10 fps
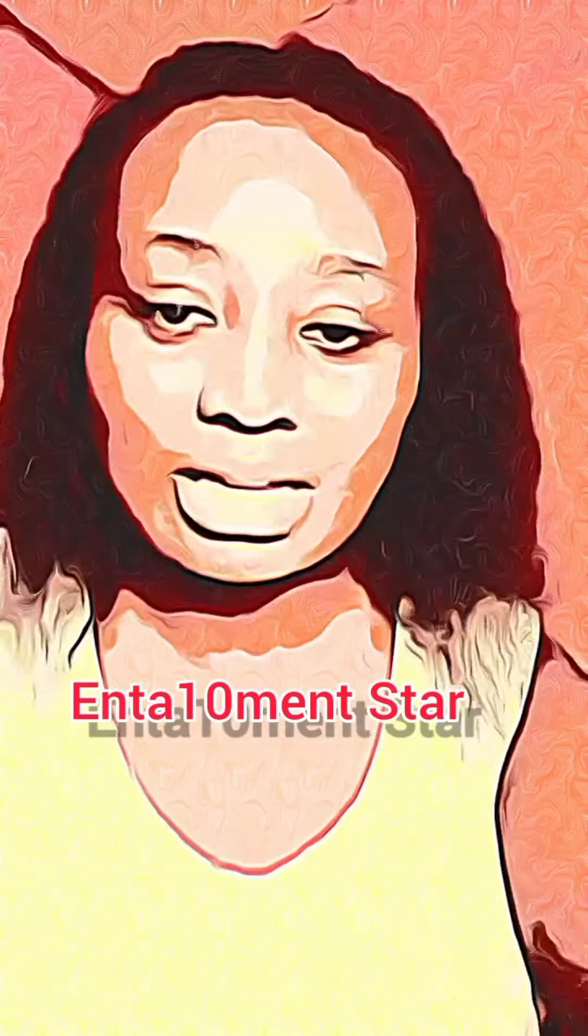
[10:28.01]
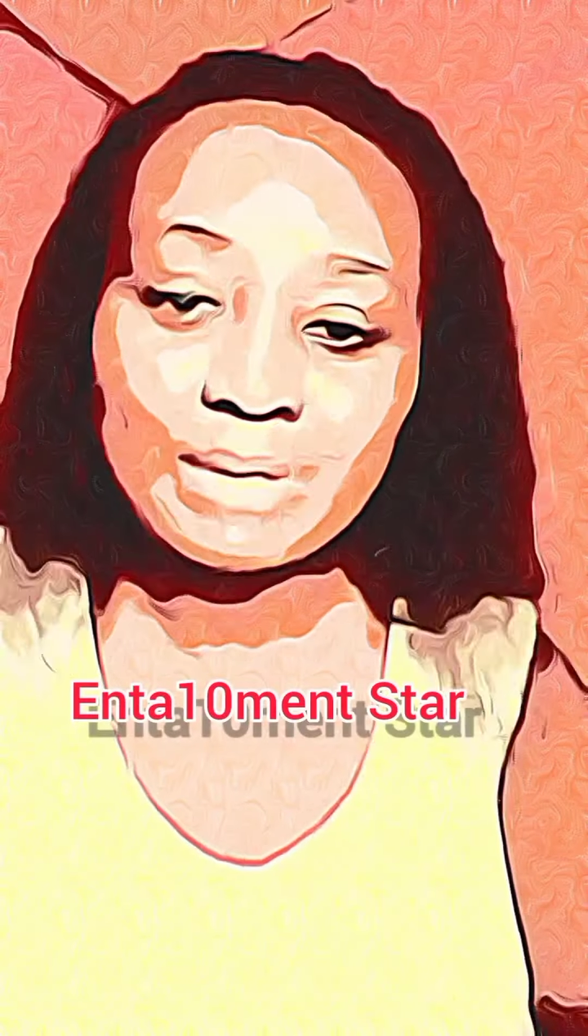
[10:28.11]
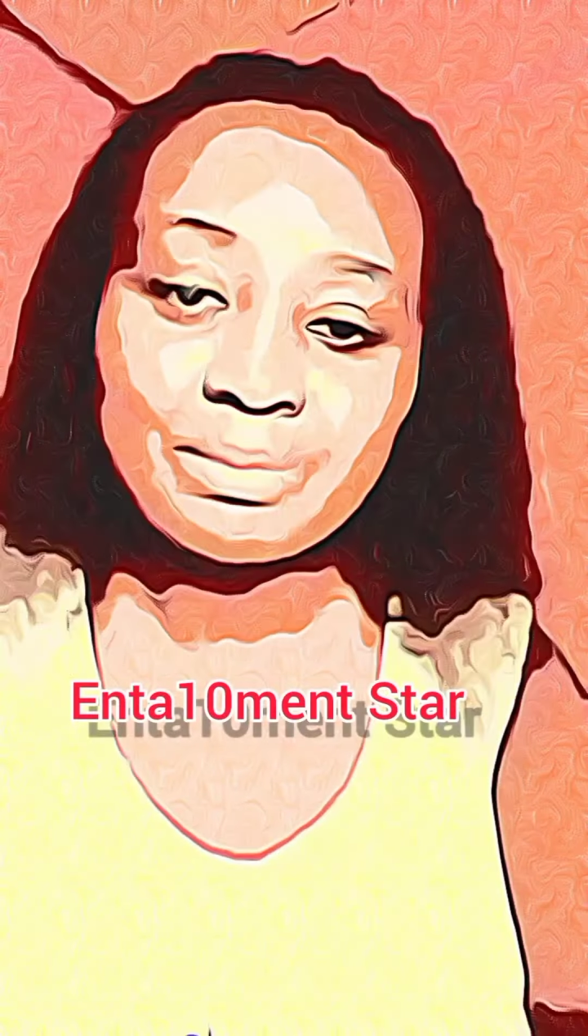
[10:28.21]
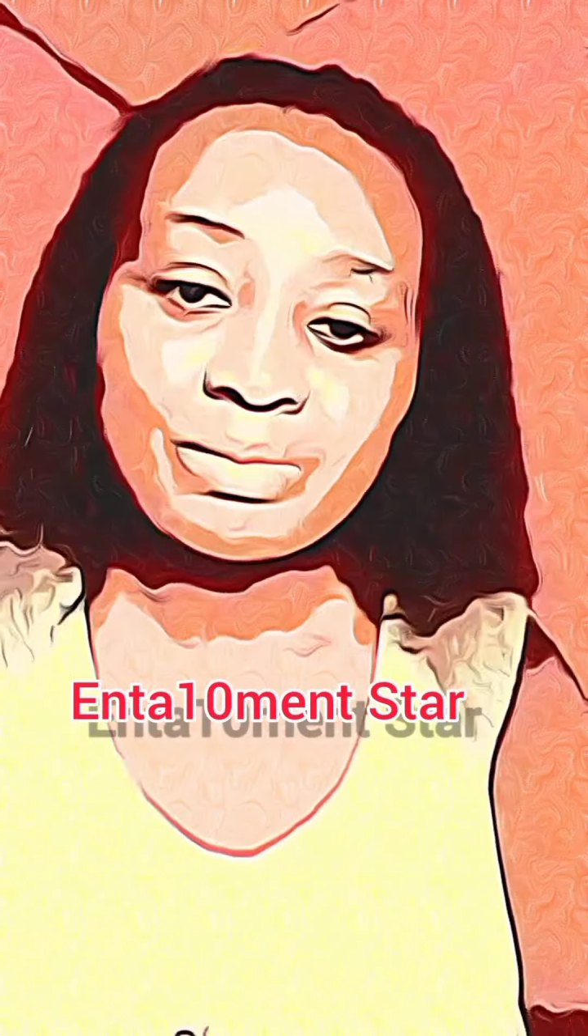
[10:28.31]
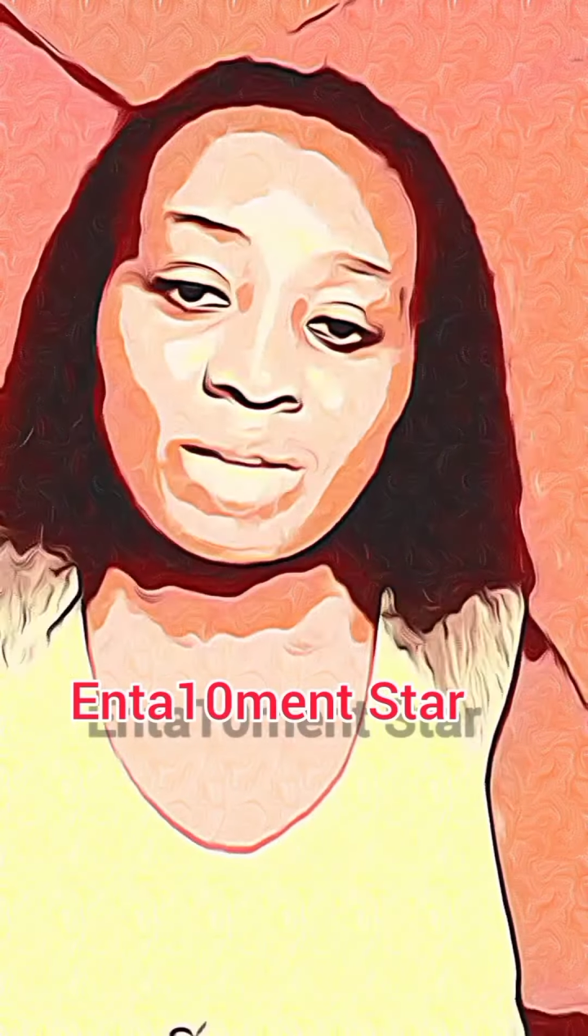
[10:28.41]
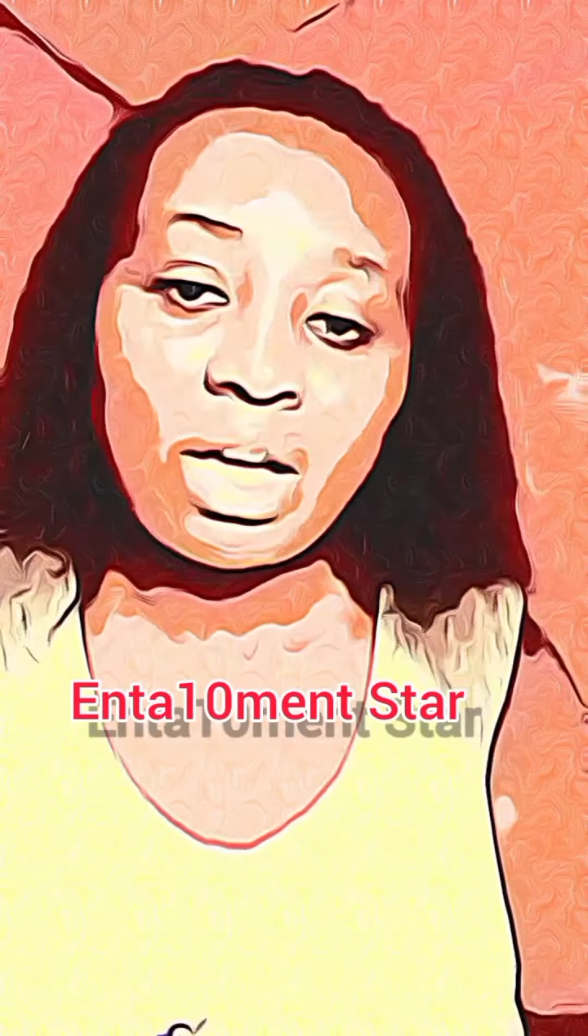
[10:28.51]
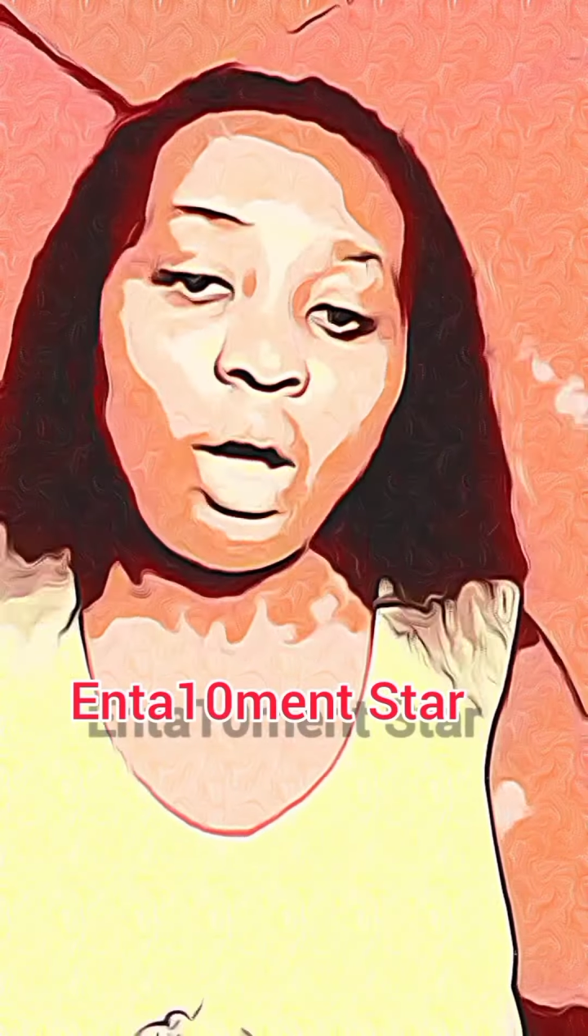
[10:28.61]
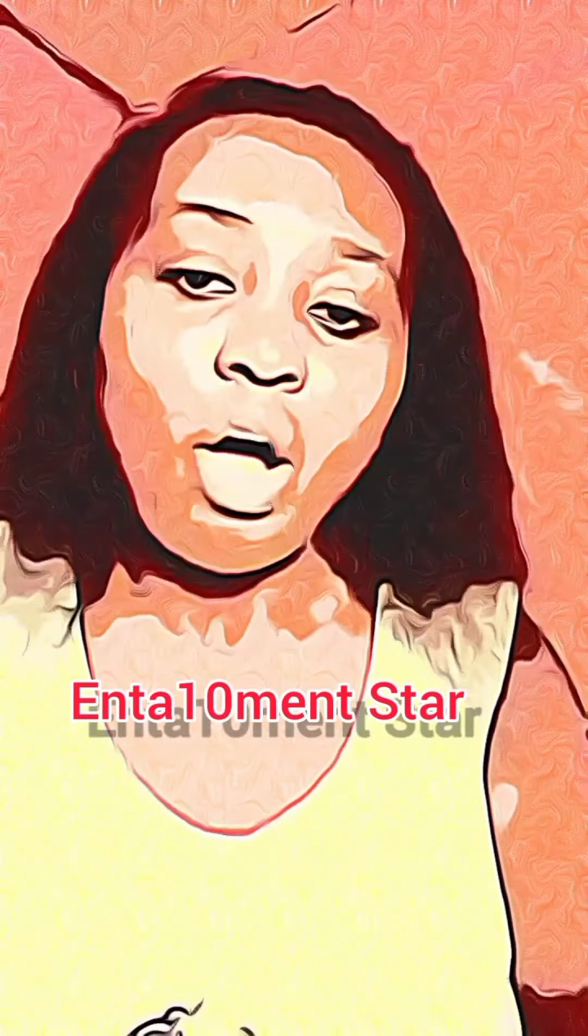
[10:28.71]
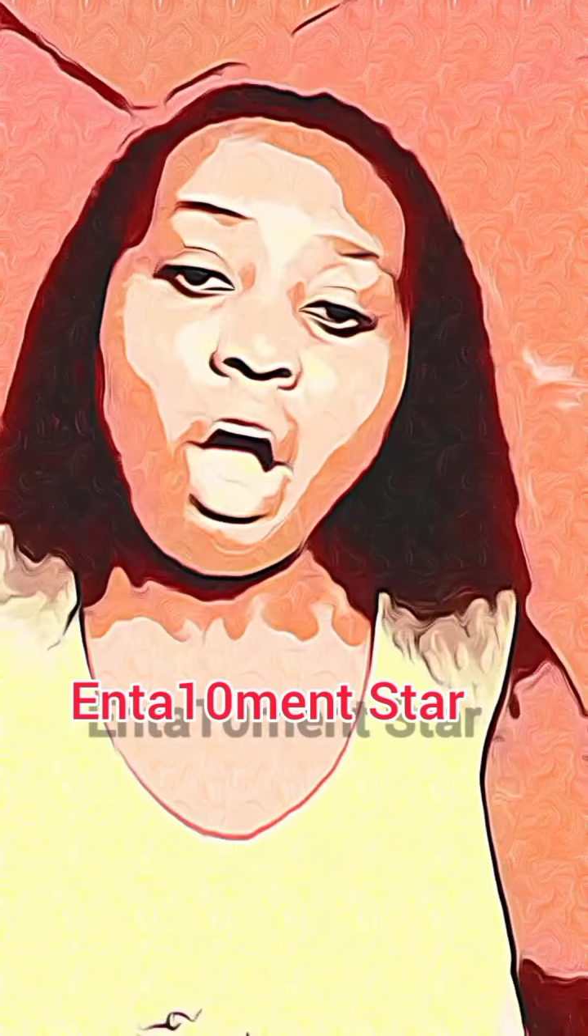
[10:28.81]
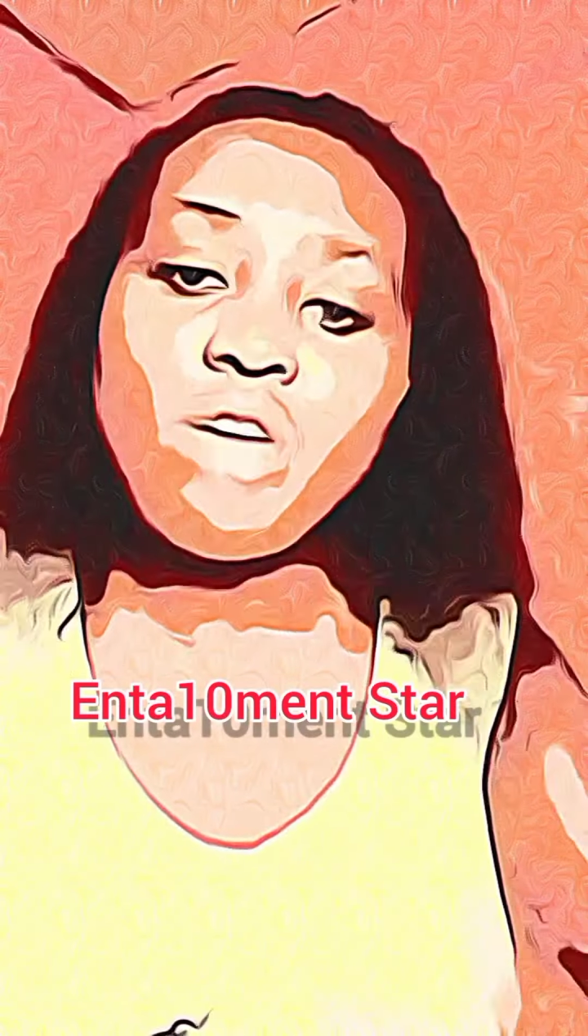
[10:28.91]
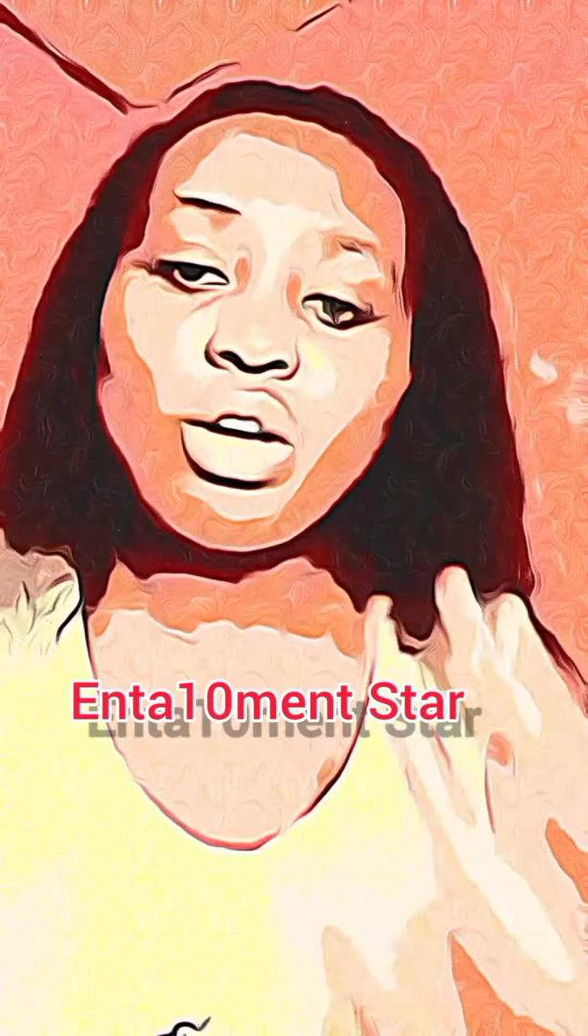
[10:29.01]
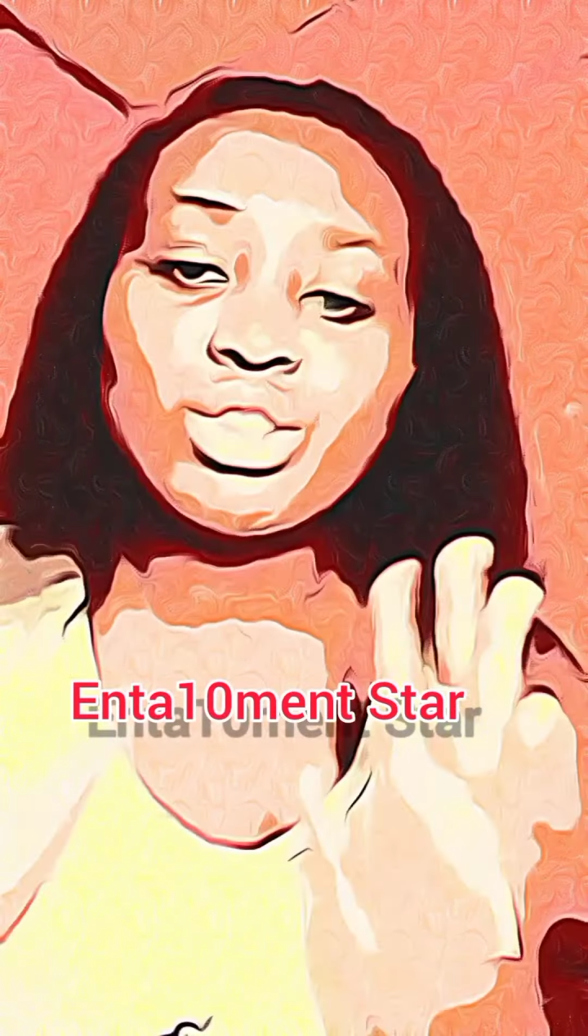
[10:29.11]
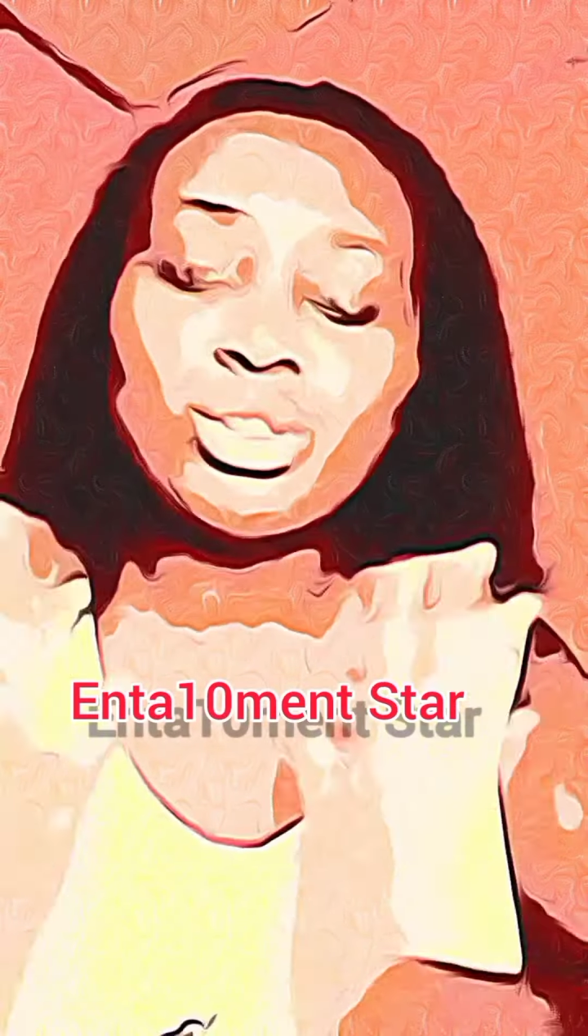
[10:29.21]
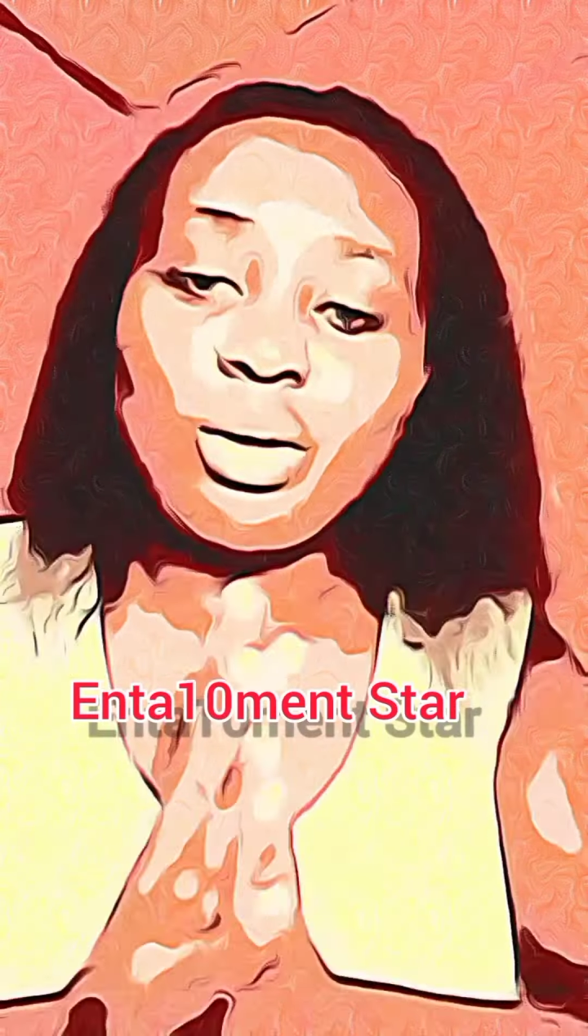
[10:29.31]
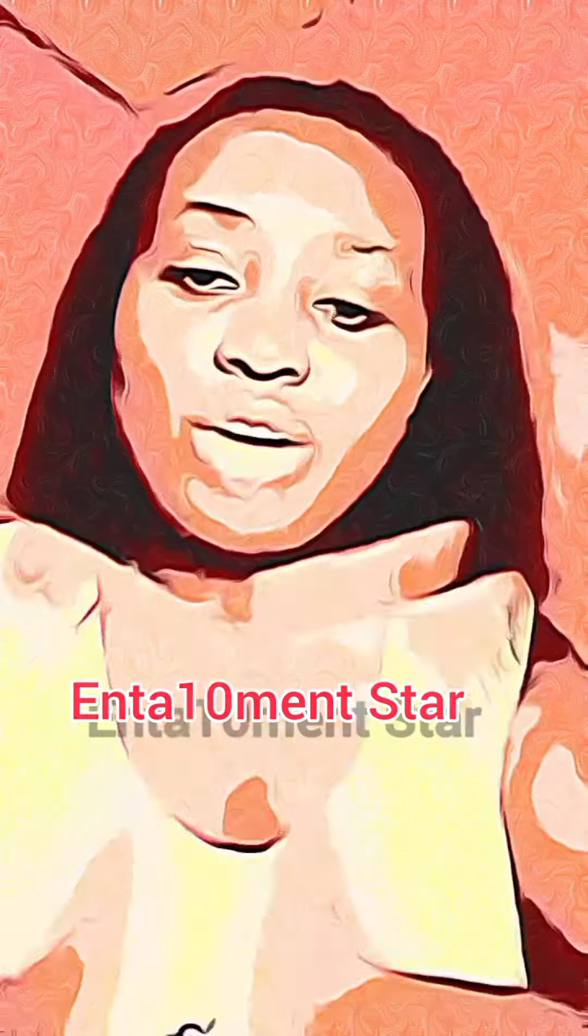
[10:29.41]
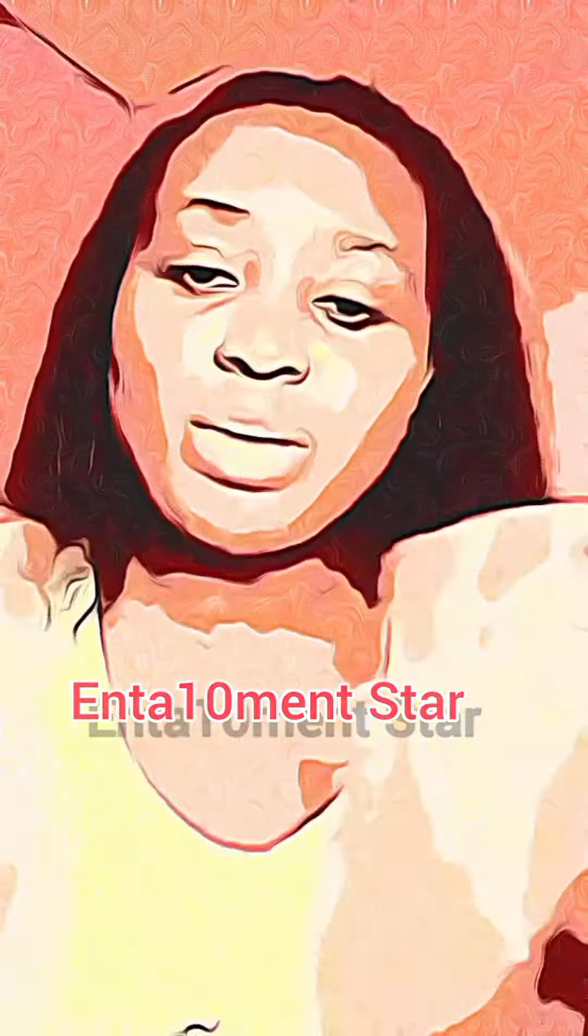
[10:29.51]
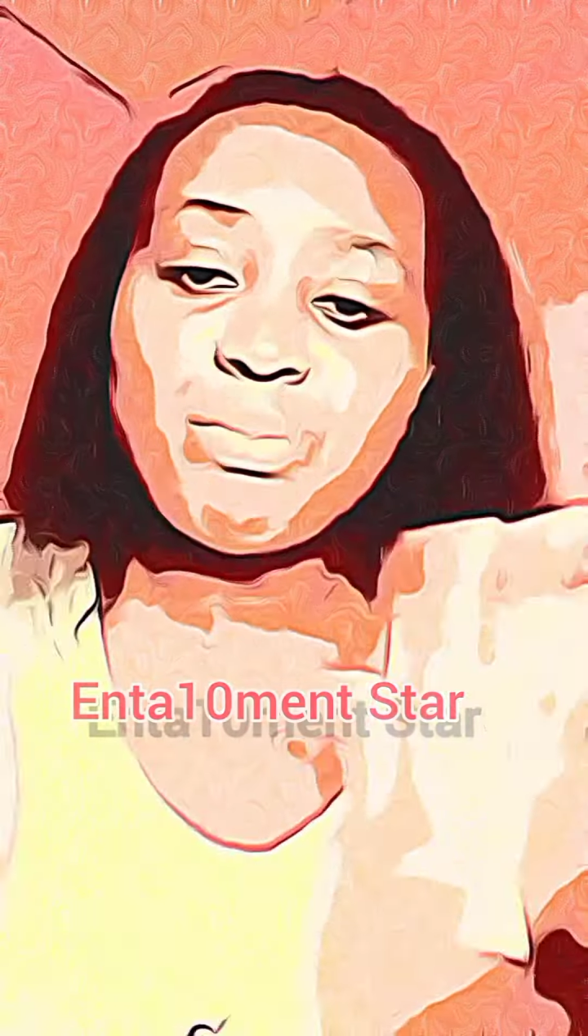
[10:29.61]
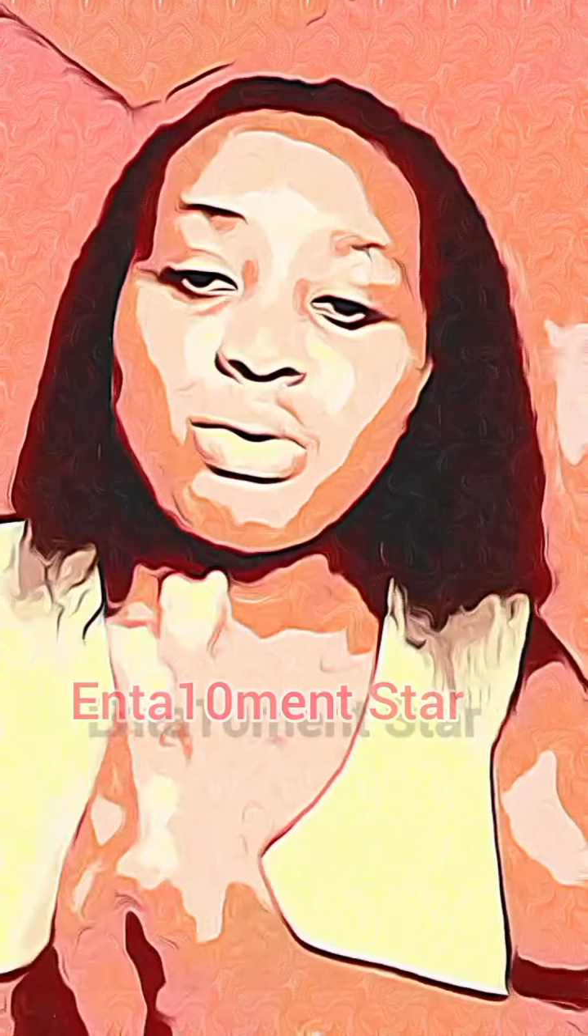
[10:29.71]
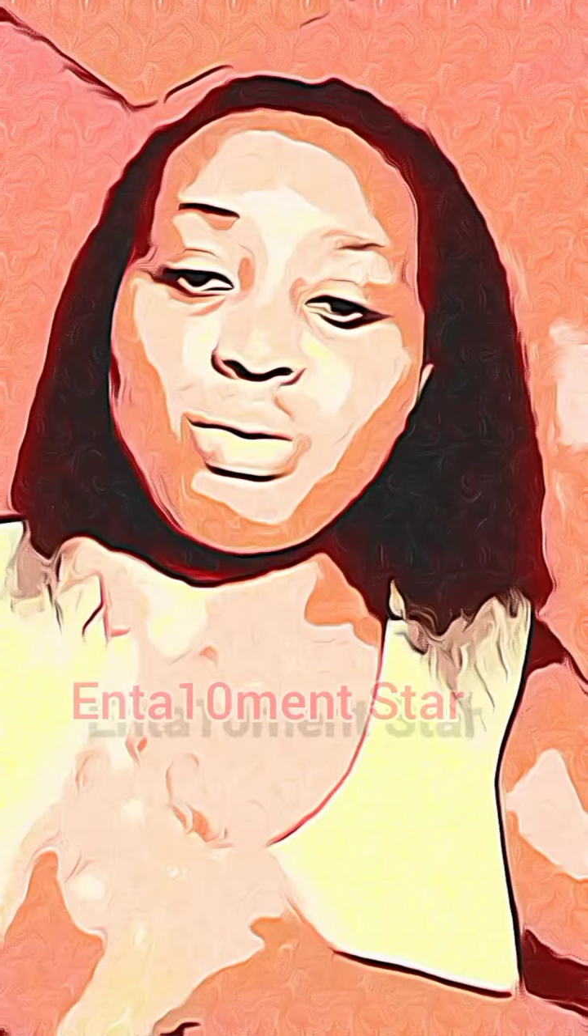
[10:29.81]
All of your lorry brook one more